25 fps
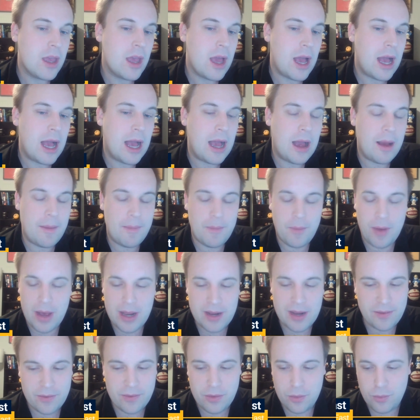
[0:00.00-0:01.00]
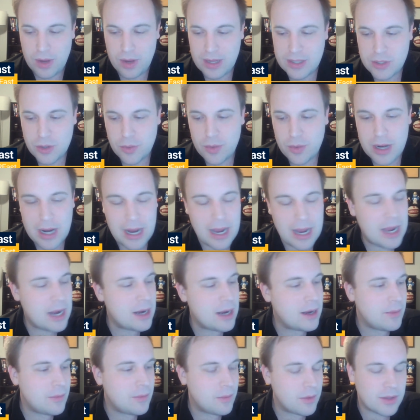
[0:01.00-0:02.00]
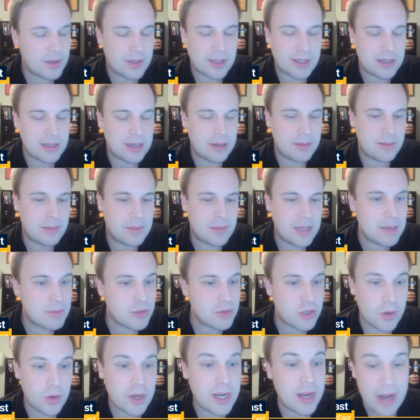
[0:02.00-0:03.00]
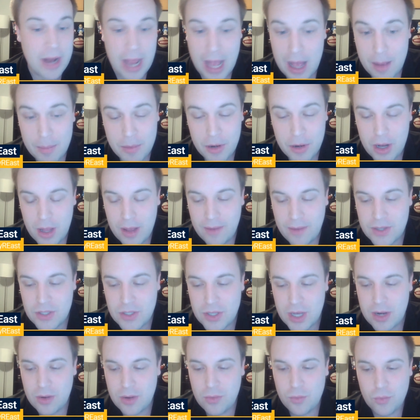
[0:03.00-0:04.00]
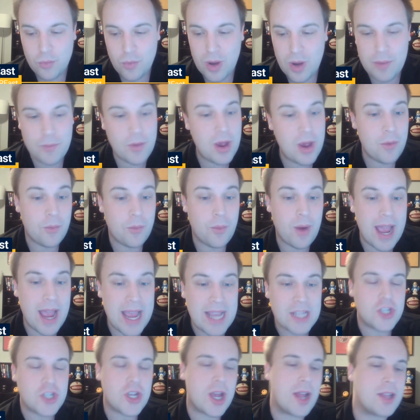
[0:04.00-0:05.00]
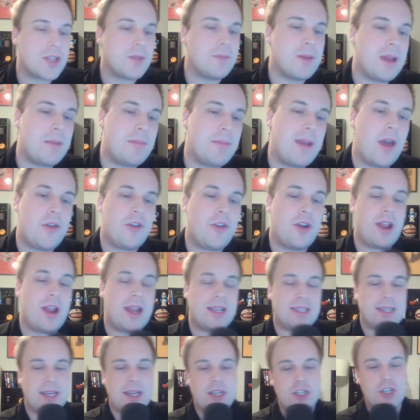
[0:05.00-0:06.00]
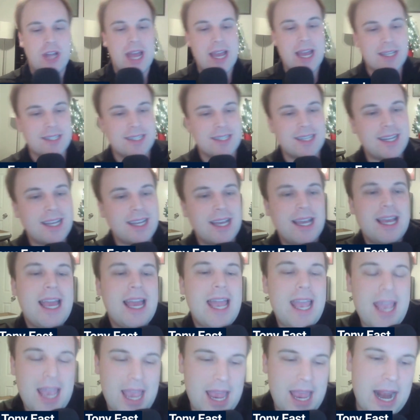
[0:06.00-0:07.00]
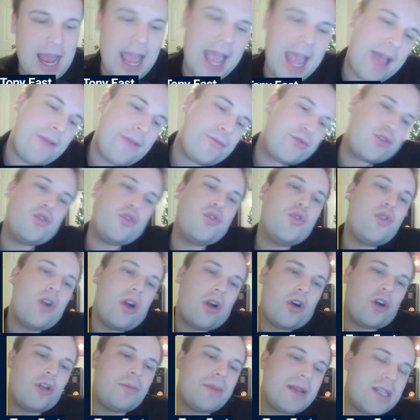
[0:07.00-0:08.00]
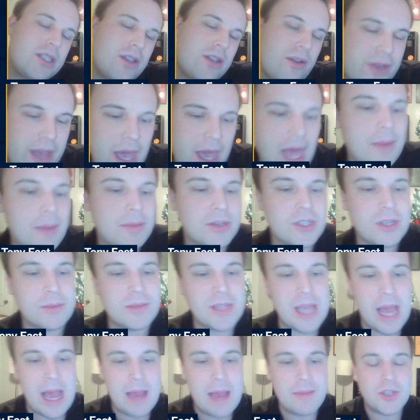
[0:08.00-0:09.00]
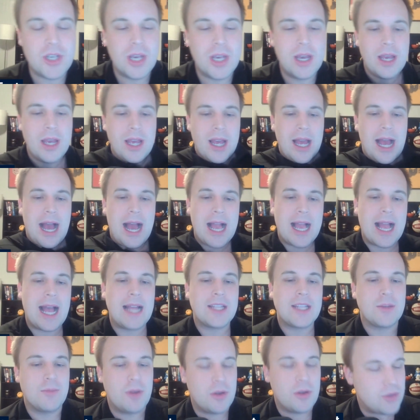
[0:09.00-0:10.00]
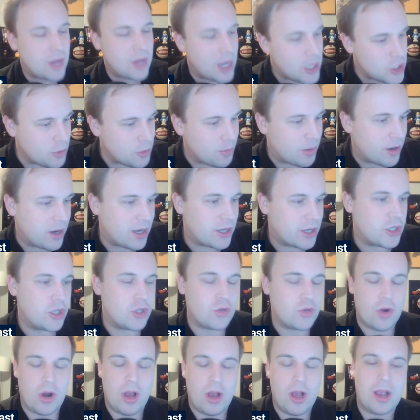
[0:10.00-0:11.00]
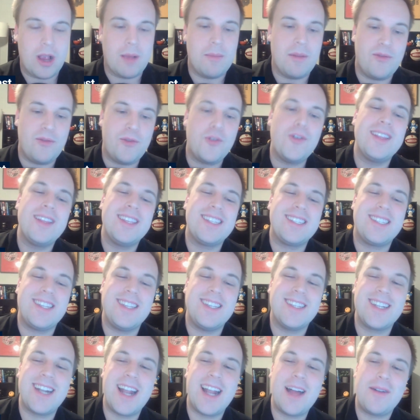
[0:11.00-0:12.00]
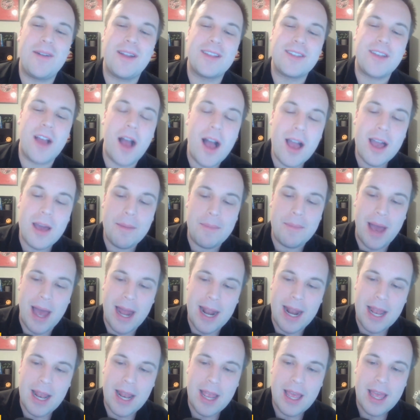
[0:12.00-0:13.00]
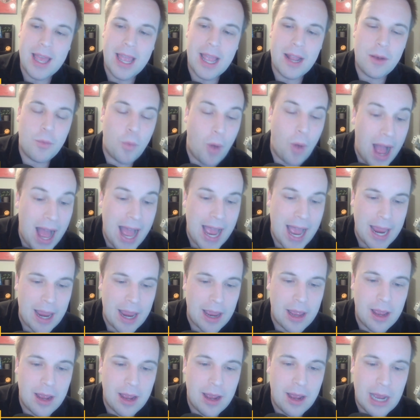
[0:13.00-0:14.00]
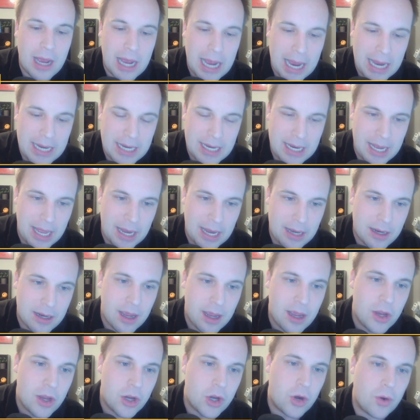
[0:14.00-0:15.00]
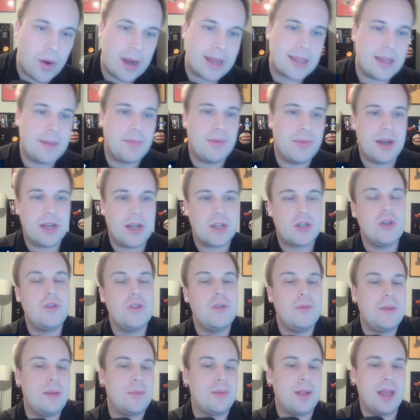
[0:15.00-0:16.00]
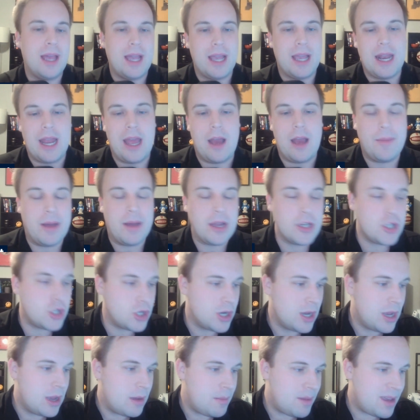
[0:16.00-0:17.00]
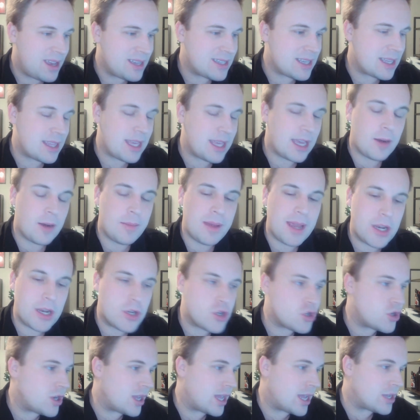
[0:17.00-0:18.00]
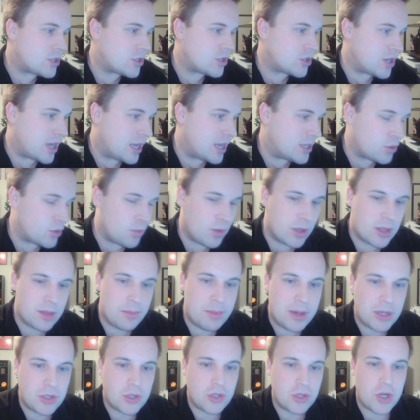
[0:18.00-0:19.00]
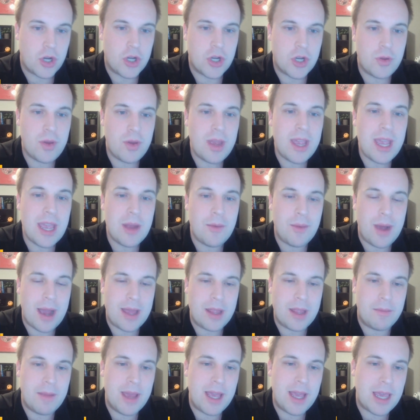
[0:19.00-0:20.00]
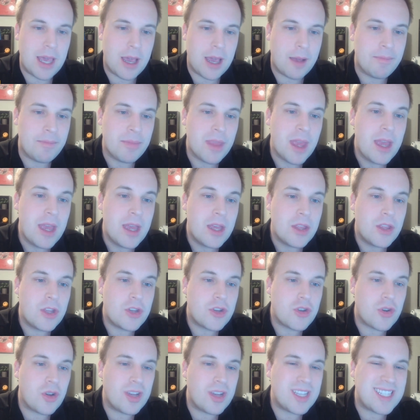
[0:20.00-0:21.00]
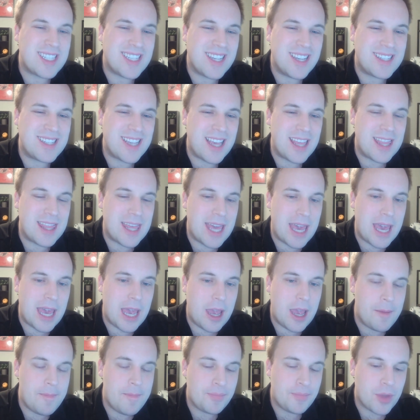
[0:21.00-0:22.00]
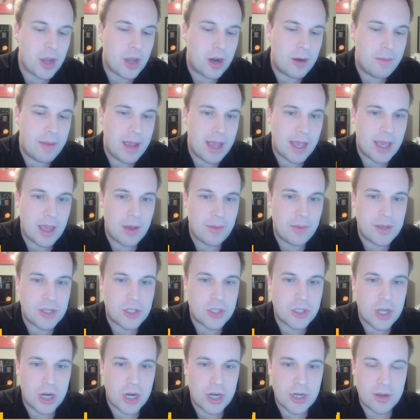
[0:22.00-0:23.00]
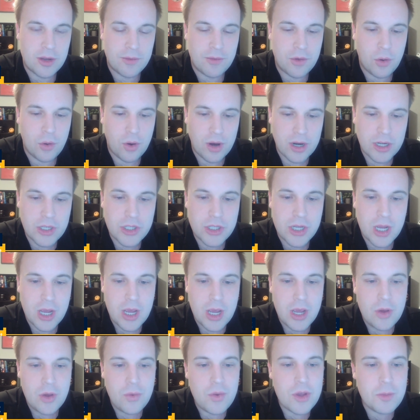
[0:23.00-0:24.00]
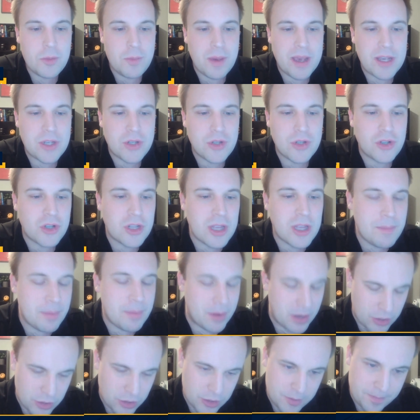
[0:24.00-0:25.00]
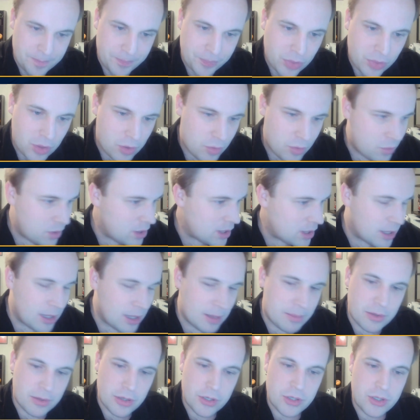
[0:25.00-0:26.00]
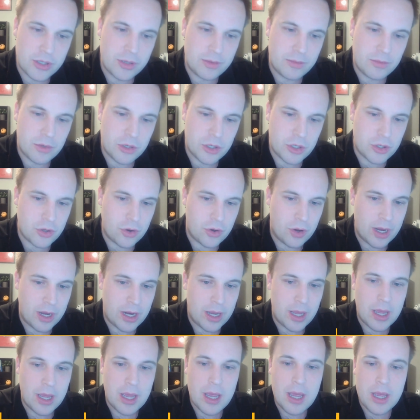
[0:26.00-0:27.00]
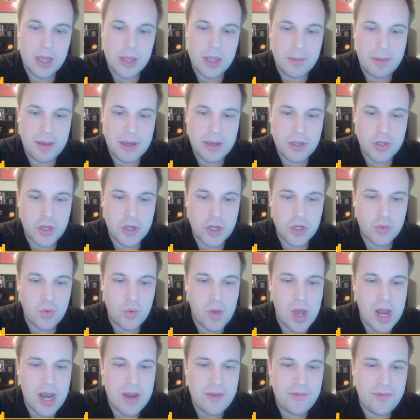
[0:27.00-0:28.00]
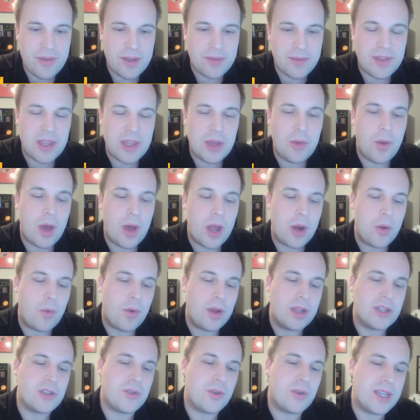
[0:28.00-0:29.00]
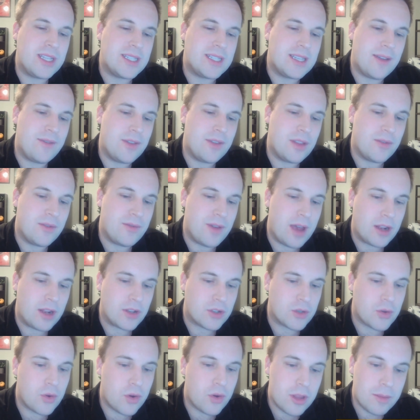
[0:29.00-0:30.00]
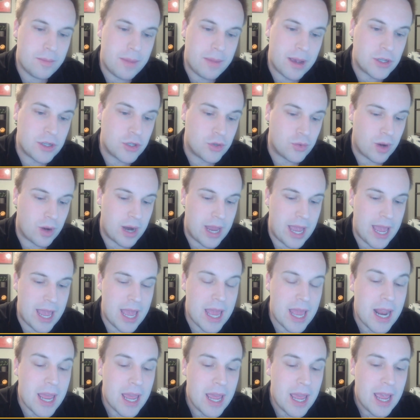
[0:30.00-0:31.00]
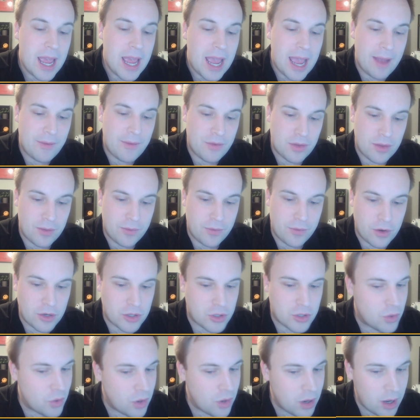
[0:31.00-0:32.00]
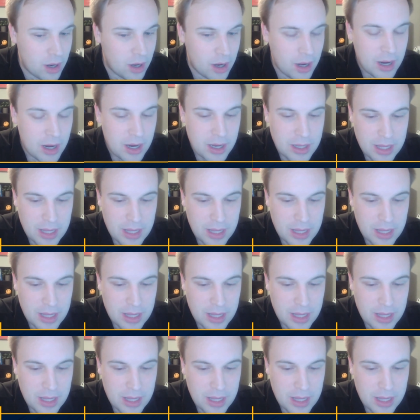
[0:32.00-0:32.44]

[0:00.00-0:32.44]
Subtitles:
What's going on with team slowing down Haliburton all of a sudden? What went right? Shots of Ben Mathurin and Isaiah Jackson, and I have to hold myself accountable sometimes. I got some rotation predictions wrong before the season, and I want to talk about it and why I did not correctly predict who would be playing and how much, because I think it'll be an interesting exercise in what the Pacers are doing and why they're making the choices they are making. We start, of course, with Pacers-Clippers, where the Clippers destroyed the Pacers 151-127, the final score. The Pacers were ahead after the first quarter.